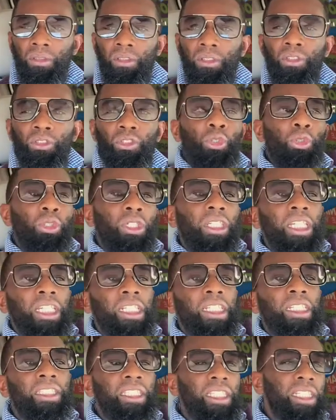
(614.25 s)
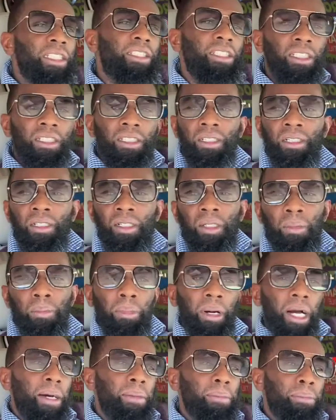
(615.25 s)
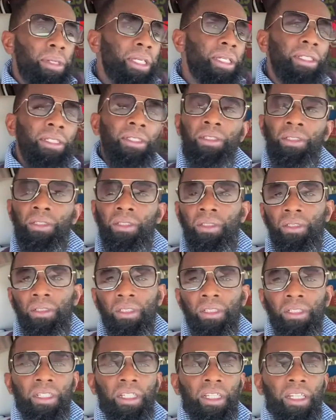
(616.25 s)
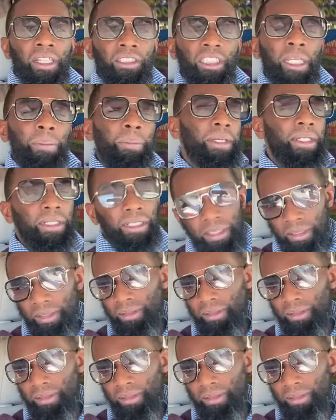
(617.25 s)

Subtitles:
do to get attention by men typically.